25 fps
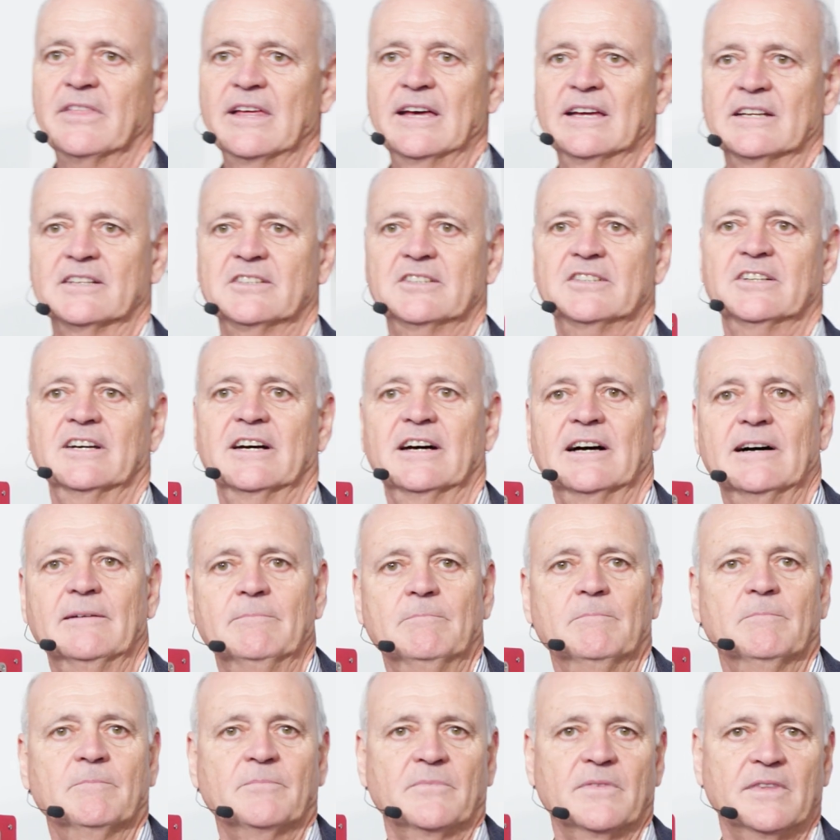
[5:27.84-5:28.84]
that
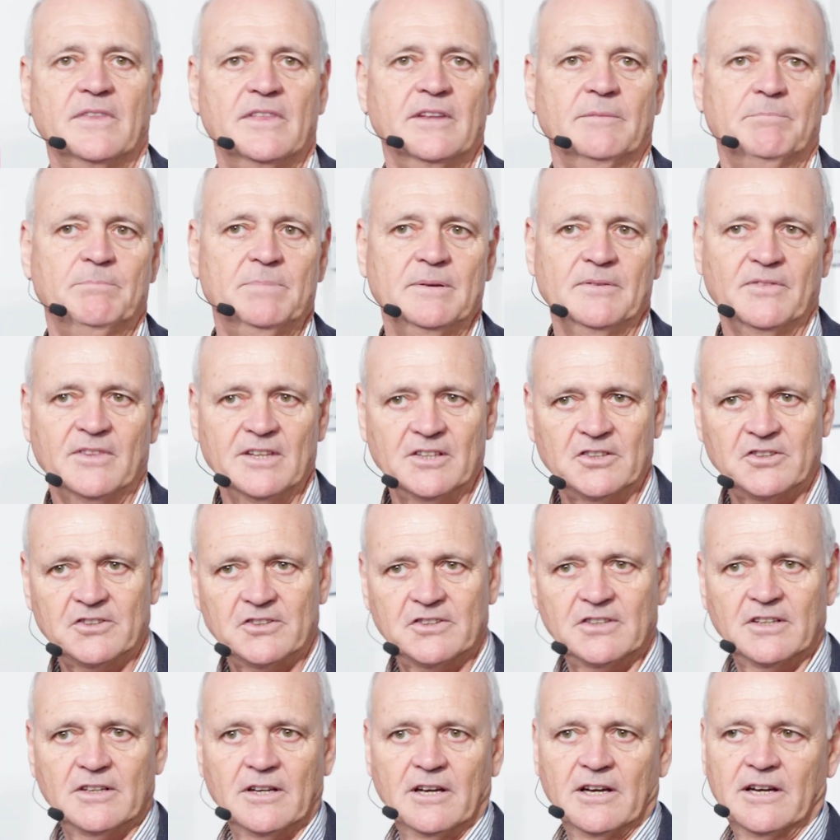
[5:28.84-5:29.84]

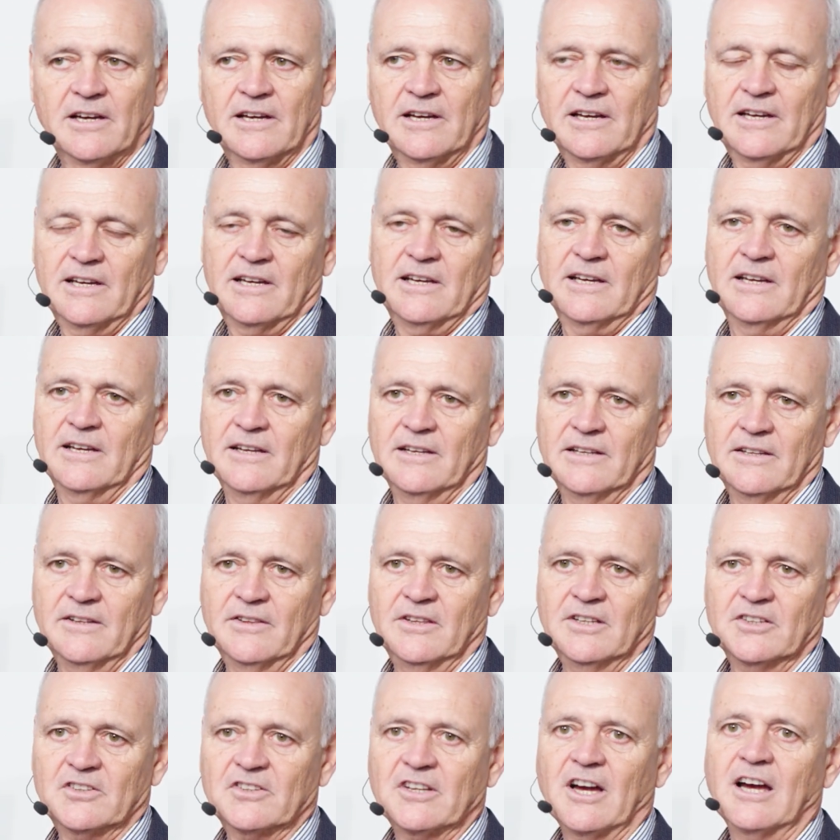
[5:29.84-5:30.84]

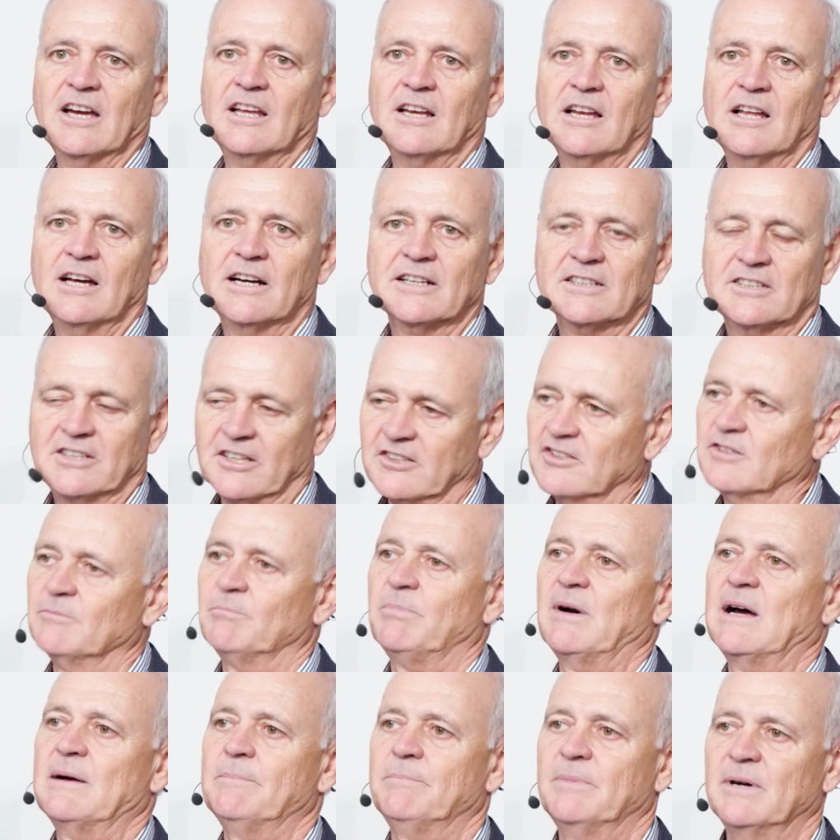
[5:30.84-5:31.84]
this dialog doesn't
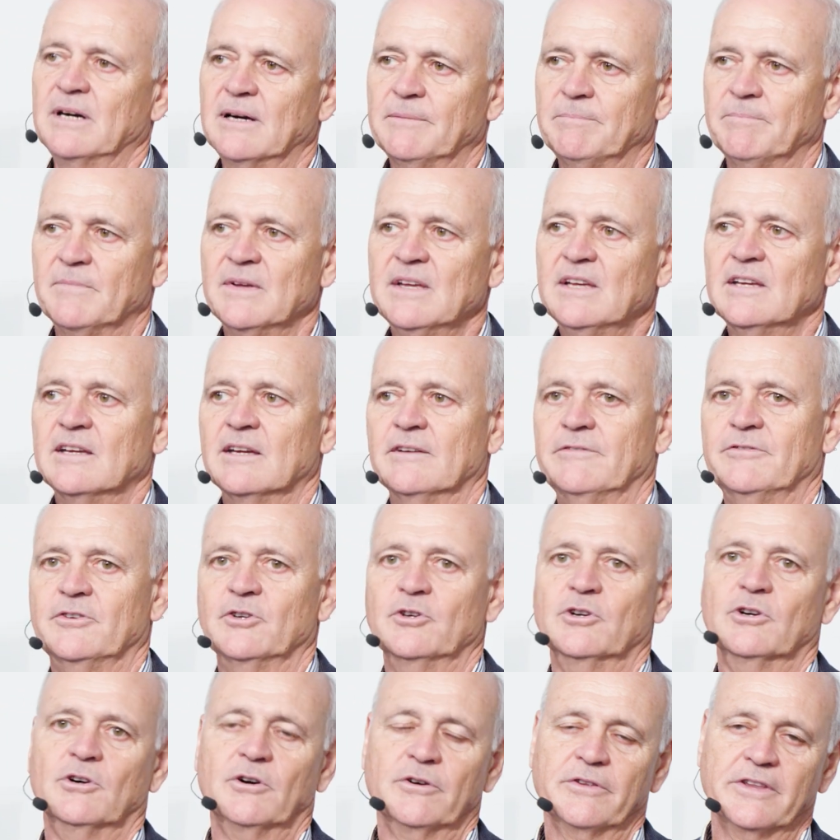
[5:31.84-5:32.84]
pop up. If you
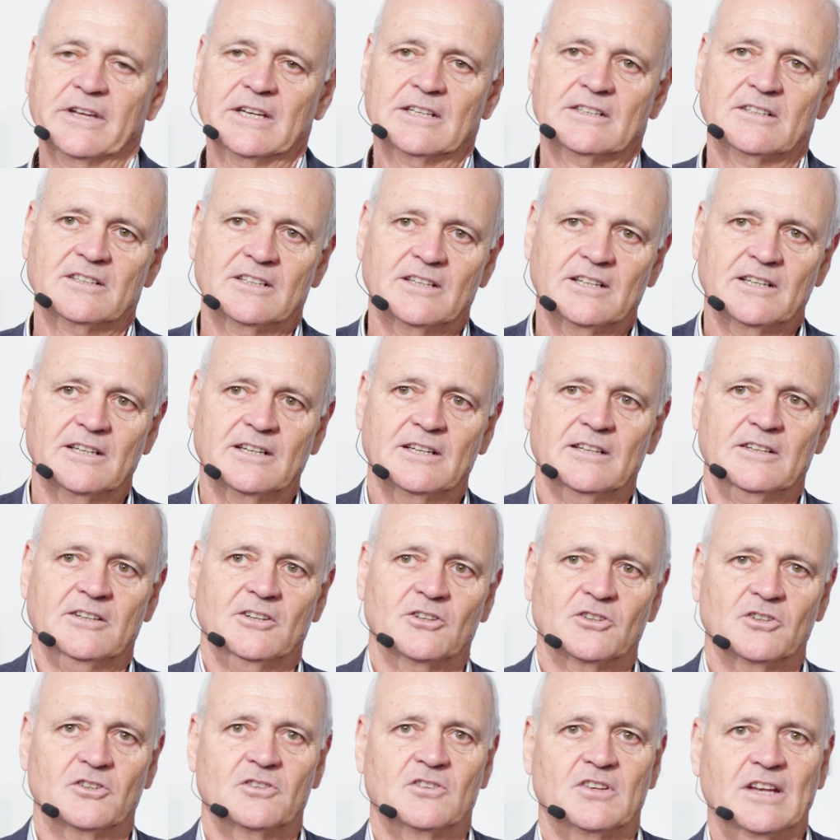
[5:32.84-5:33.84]
know that
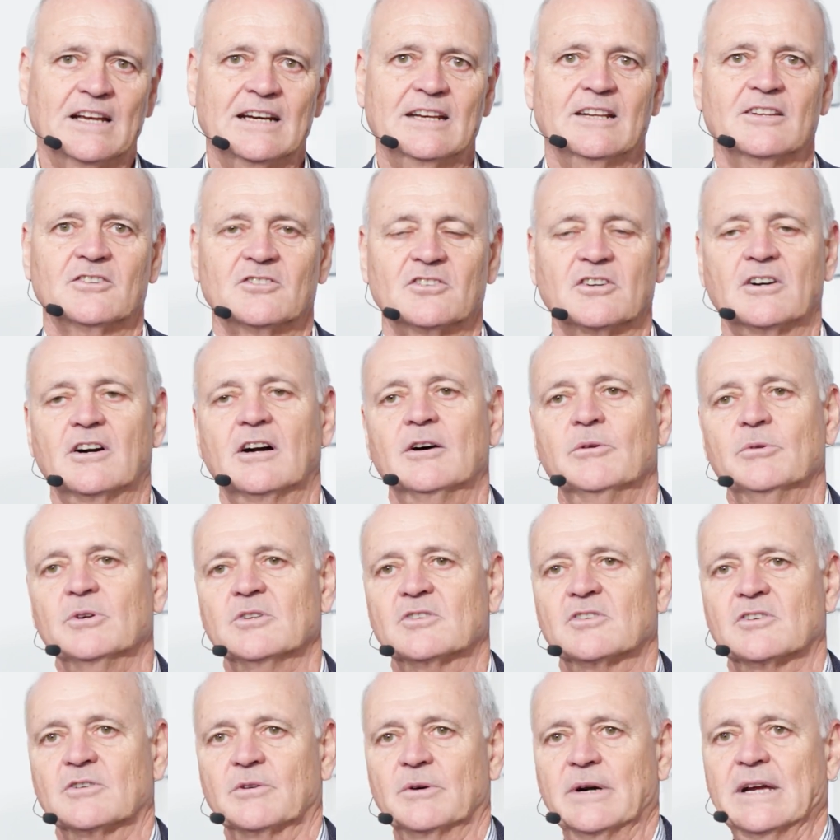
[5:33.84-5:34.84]
your settings are
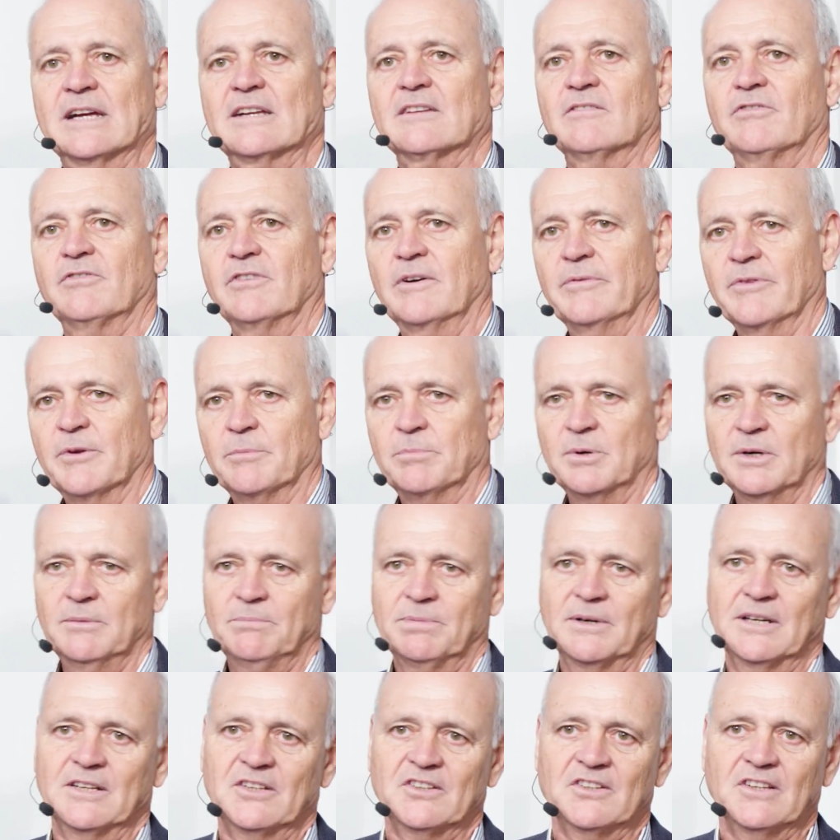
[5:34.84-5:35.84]
always correct from the
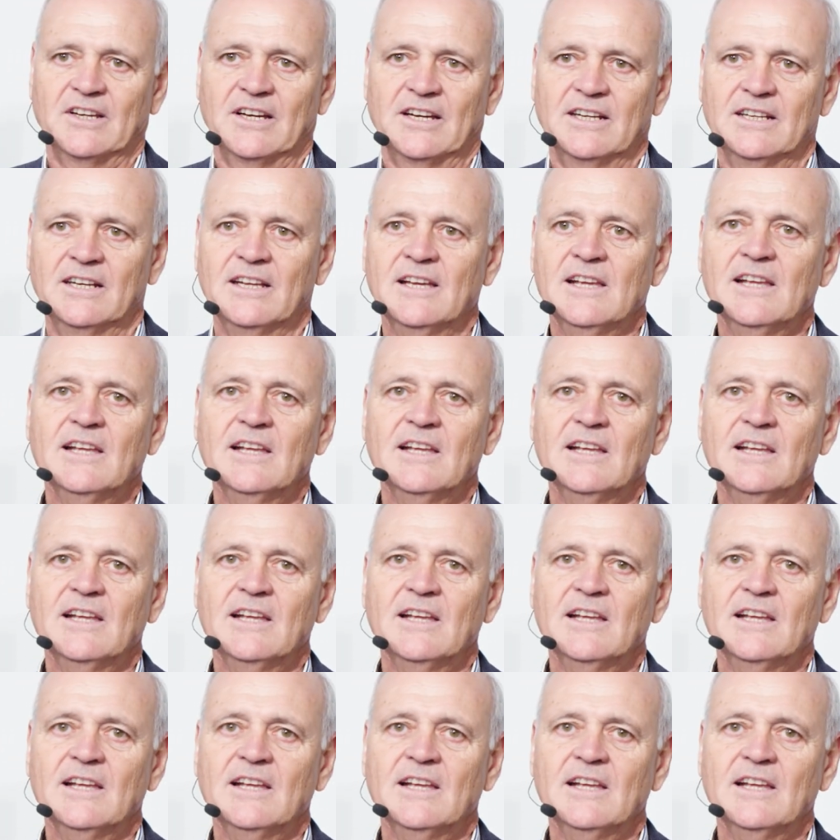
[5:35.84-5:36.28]
prepress side,